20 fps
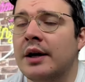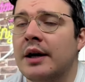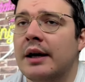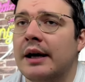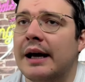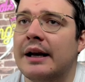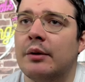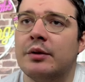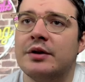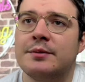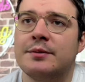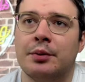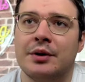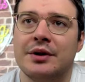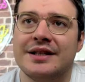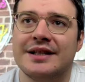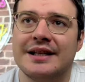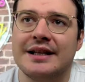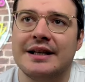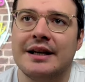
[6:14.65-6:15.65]
and it was
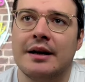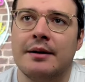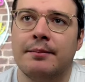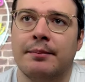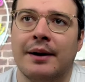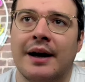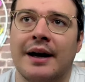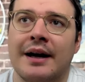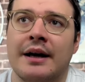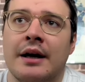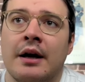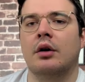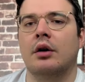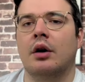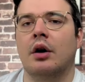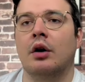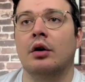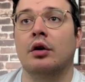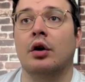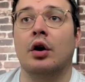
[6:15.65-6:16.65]
preceded by
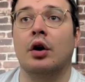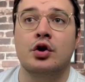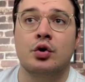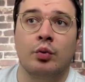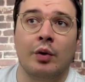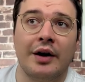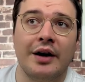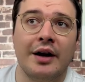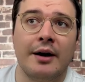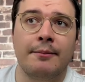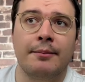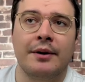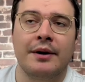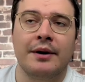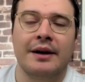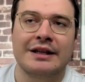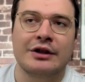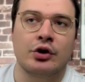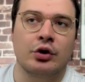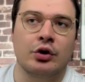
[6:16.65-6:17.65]
a large run-up
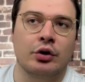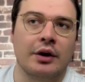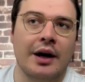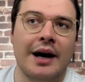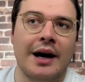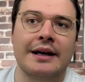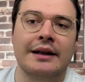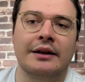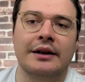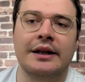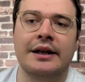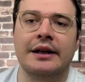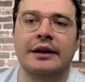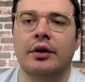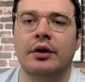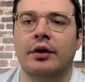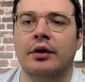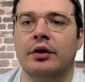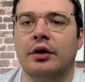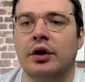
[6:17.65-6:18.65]
in July leading to
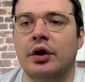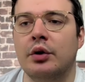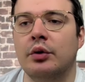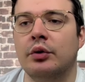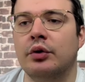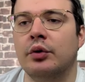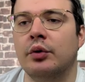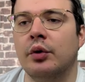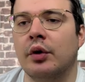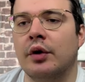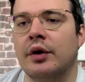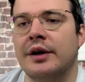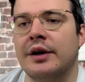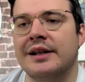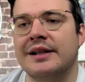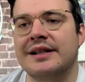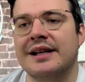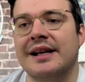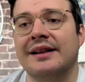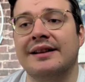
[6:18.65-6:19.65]
the Q2
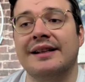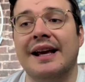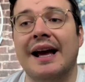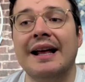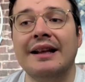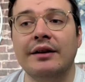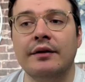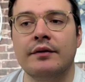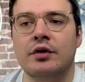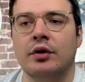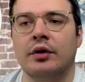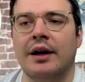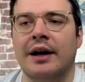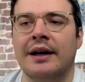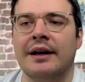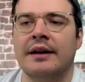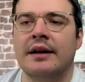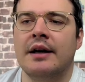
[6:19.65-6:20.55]
earnings at the end of July.